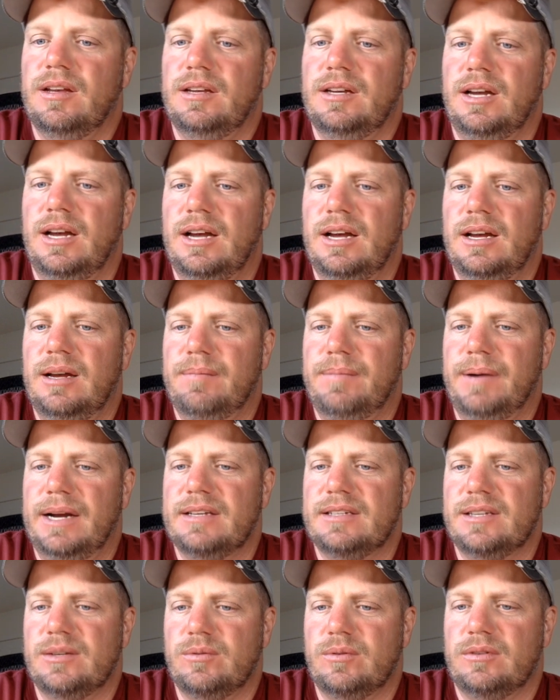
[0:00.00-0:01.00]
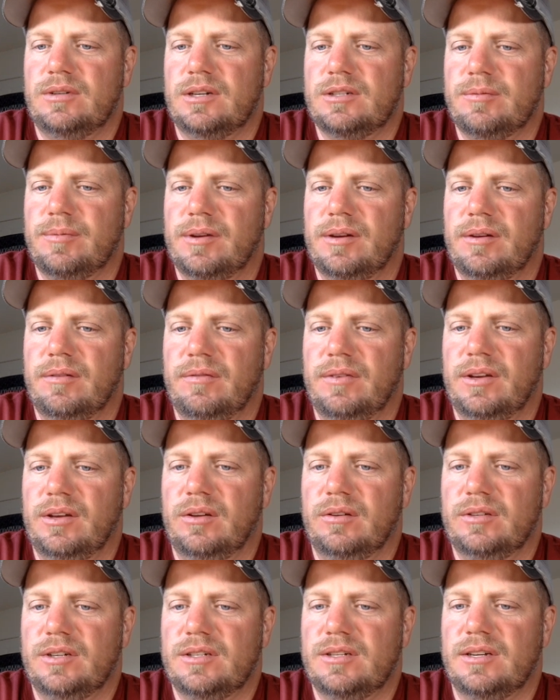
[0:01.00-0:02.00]
Brandon says, what truck are we going to
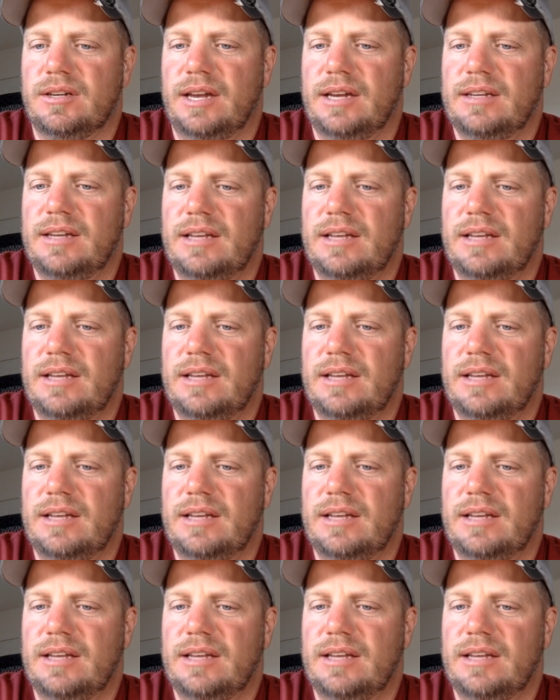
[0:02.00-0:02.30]
unveil just Titan?